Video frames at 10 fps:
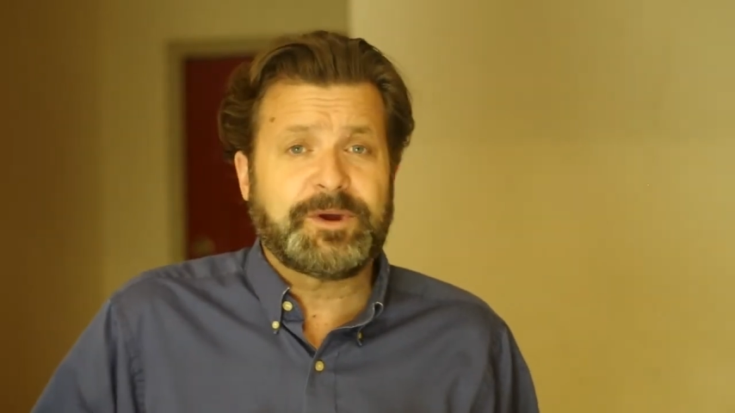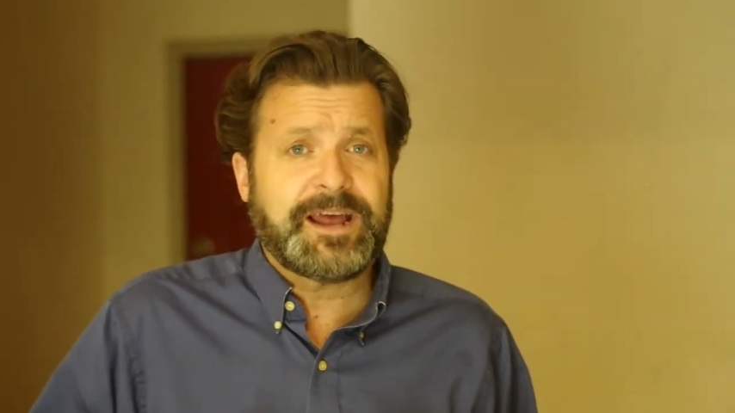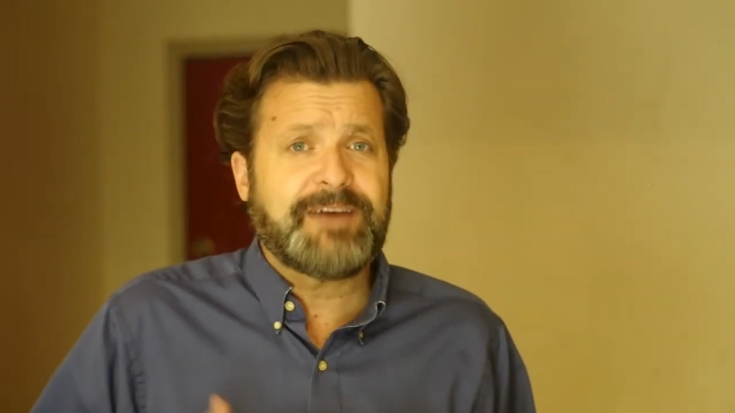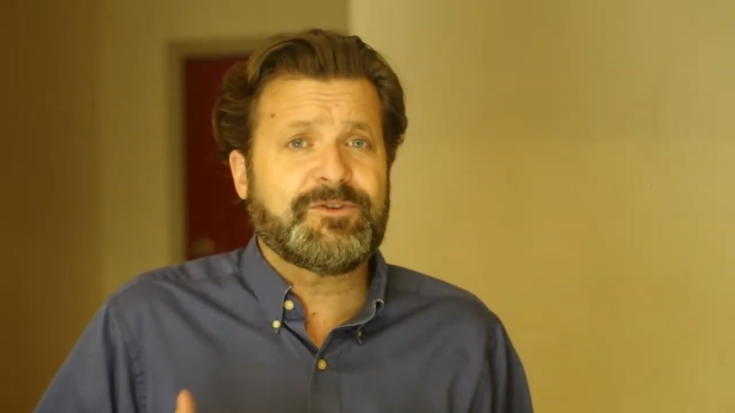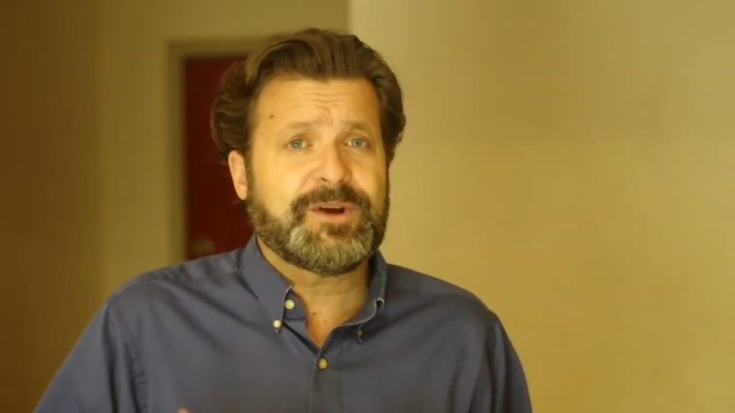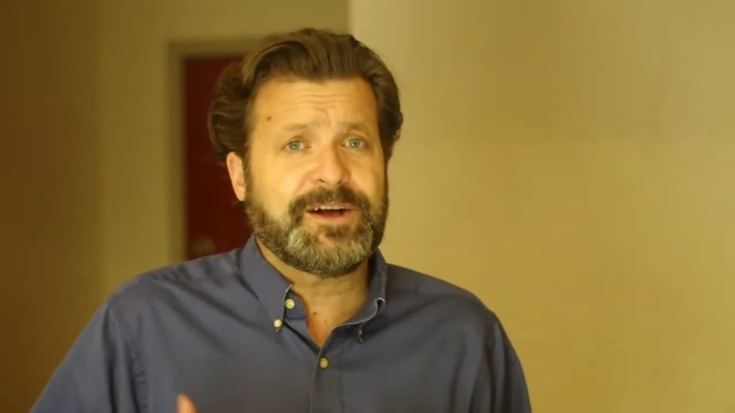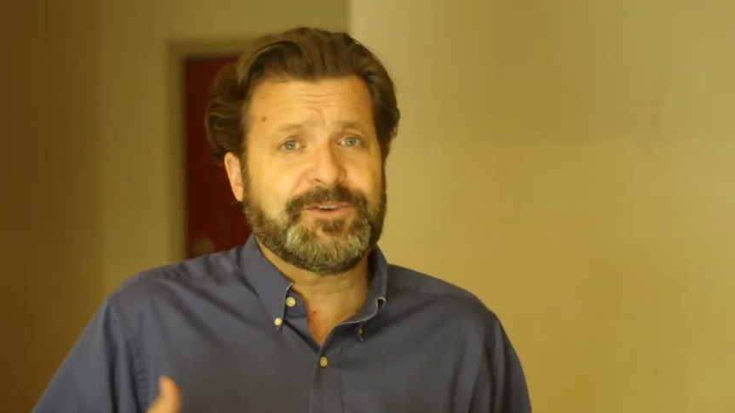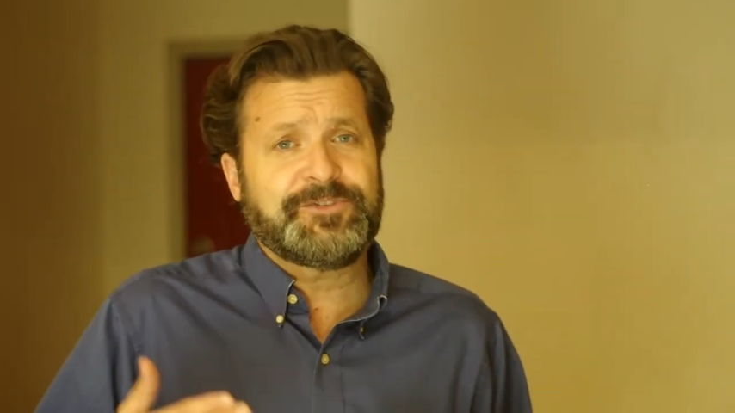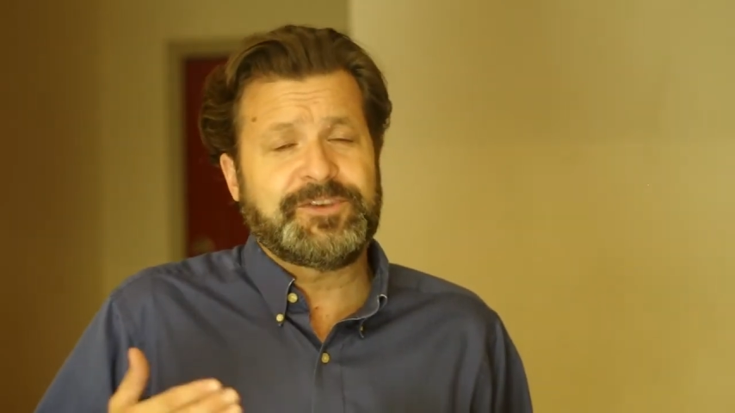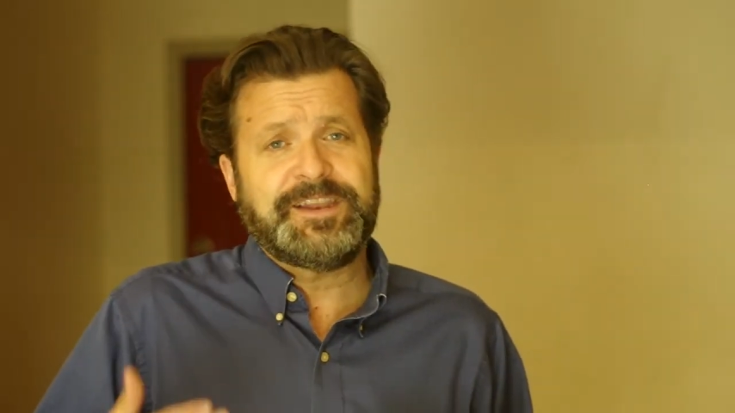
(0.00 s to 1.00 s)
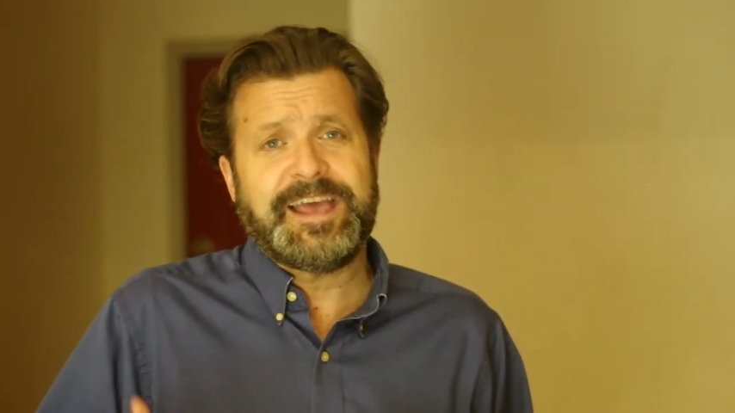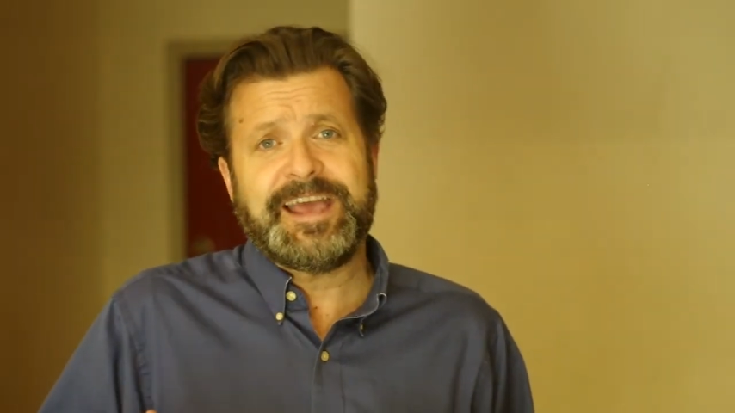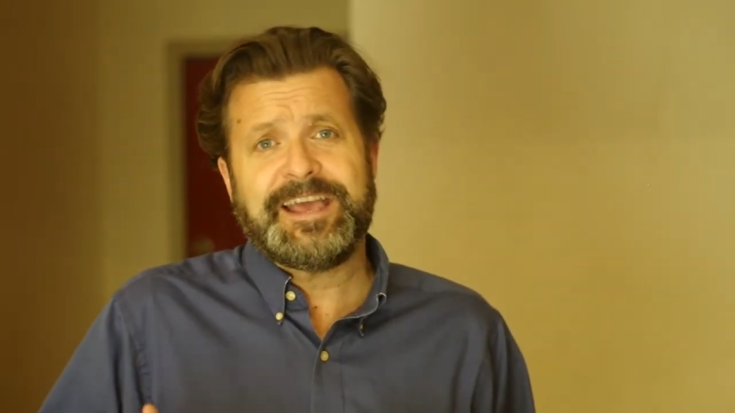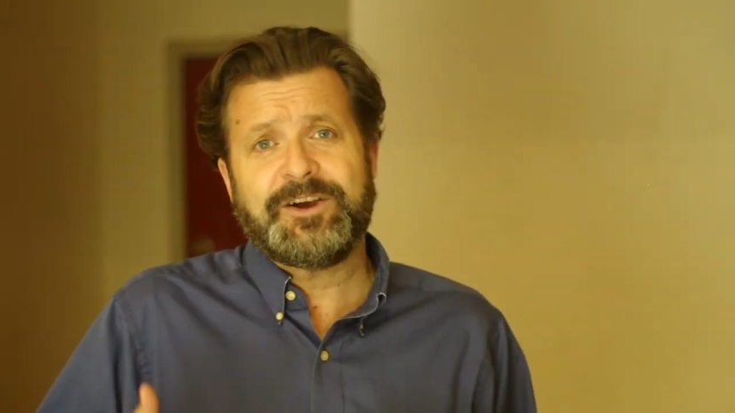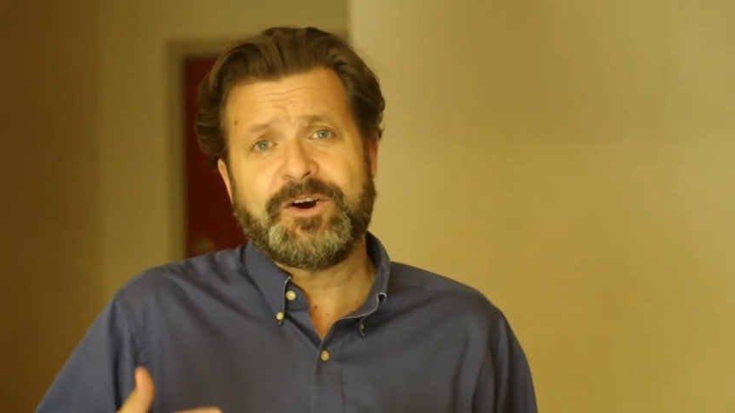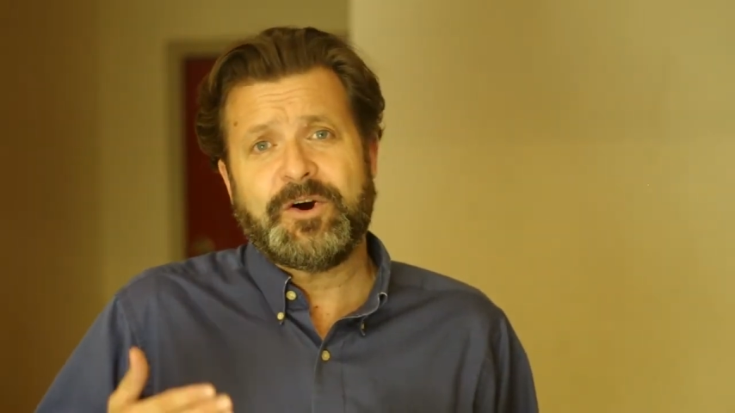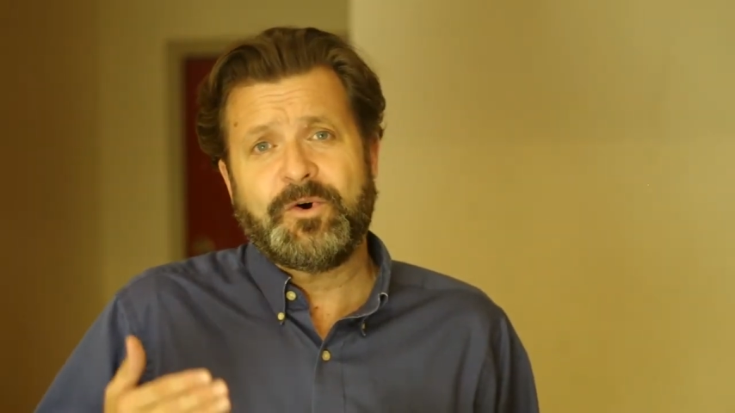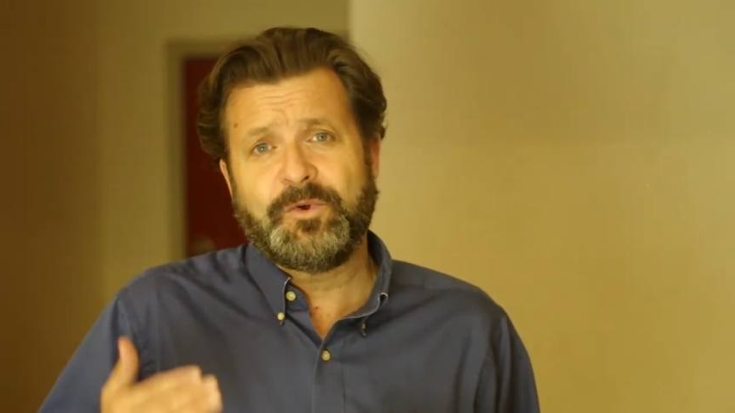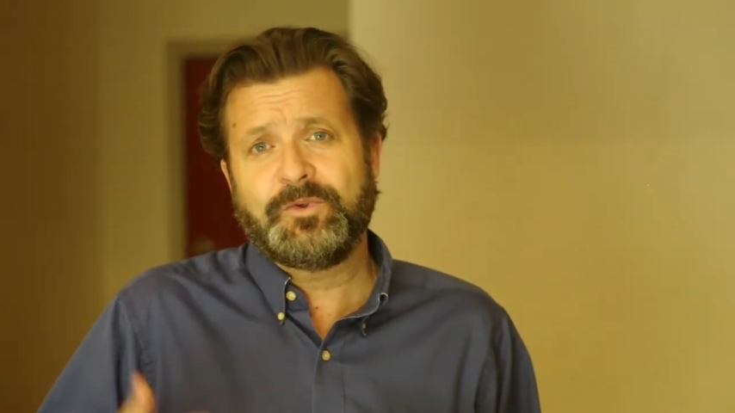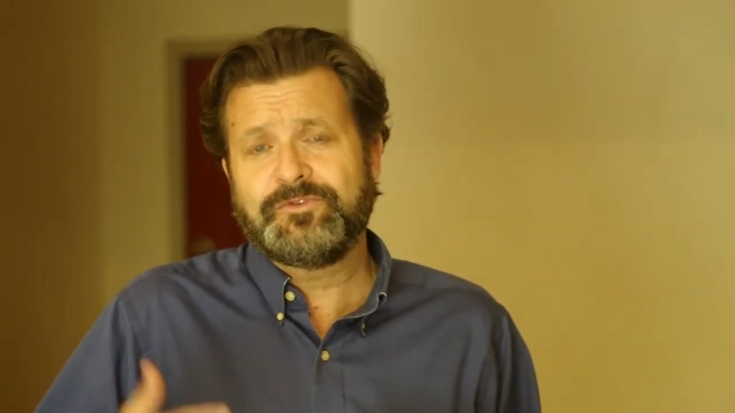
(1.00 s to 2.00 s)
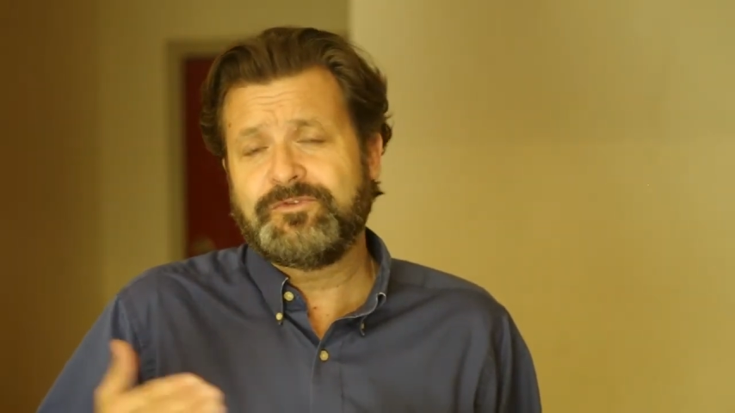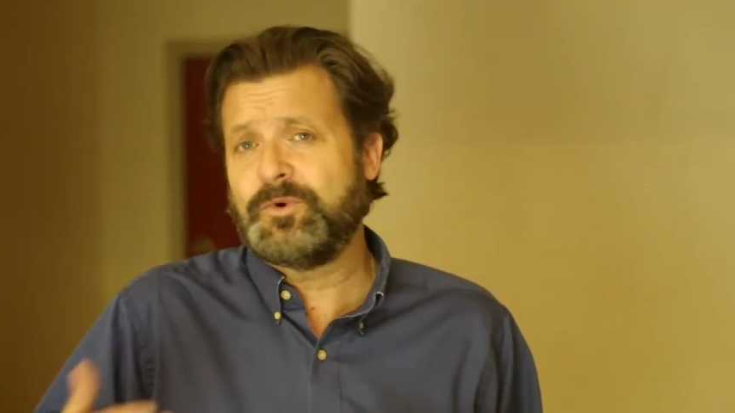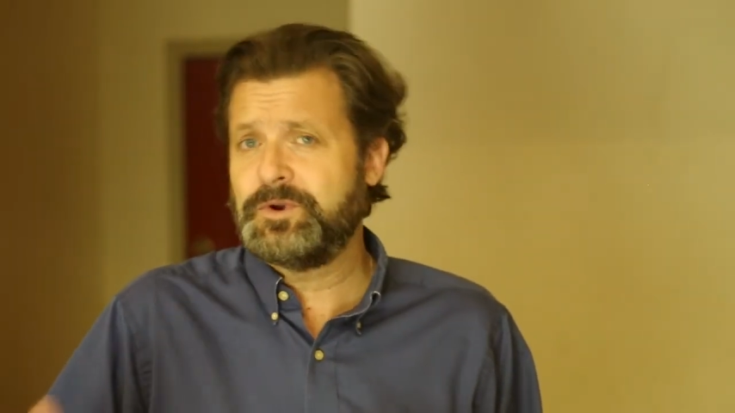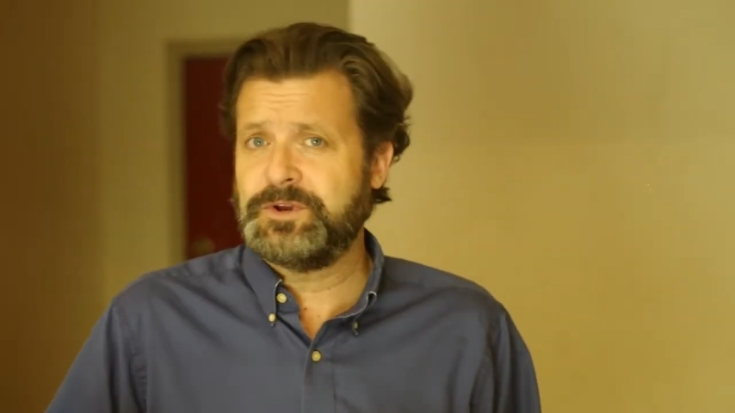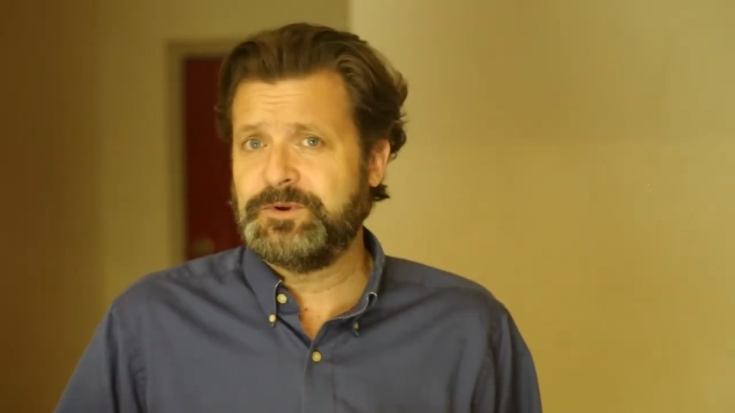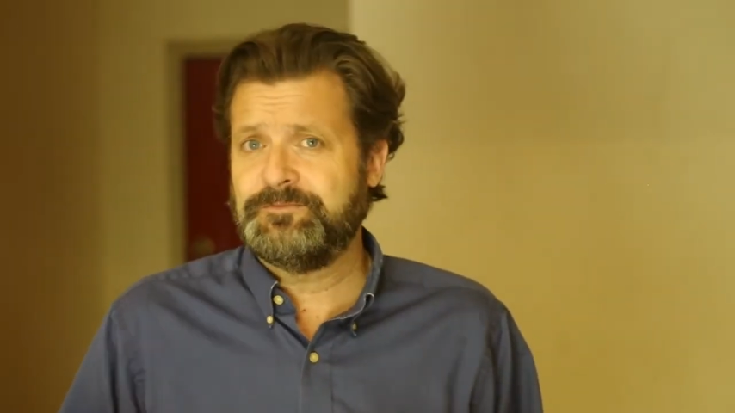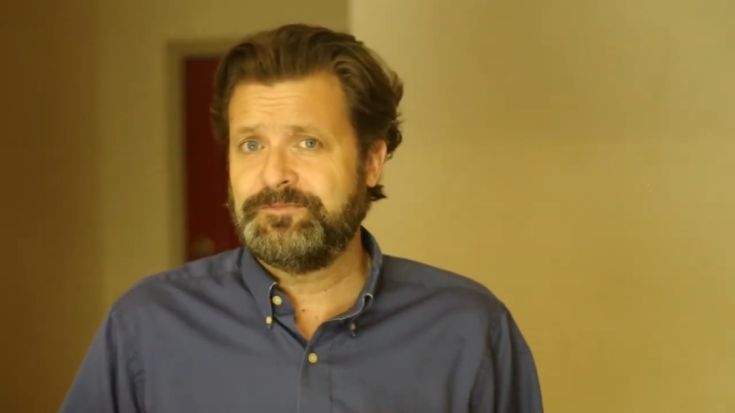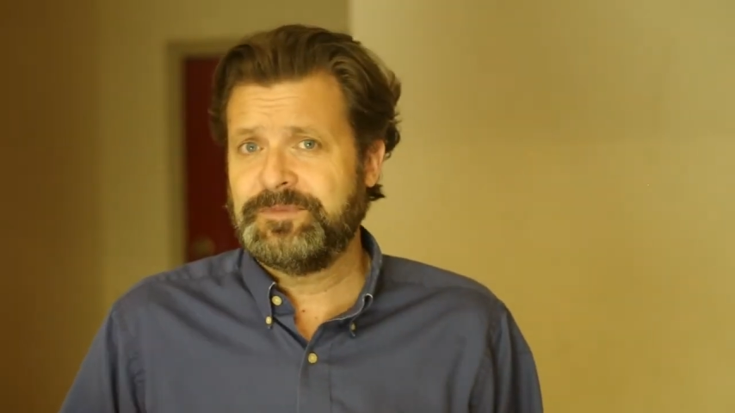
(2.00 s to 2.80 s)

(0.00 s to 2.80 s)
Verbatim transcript: whatever else the day holds for you,